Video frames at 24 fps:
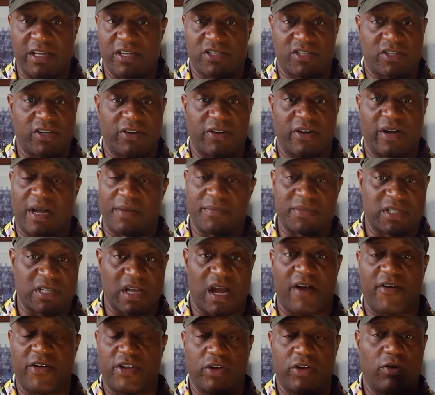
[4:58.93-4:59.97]
sir. I'm
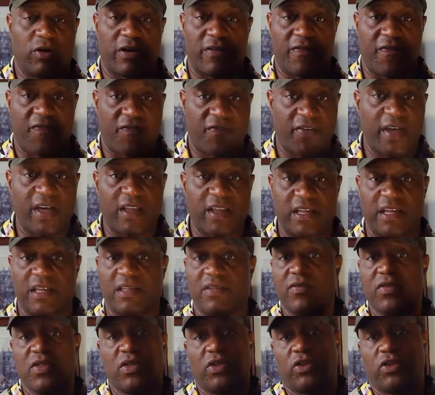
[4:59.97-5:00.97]
sorry, you are failing.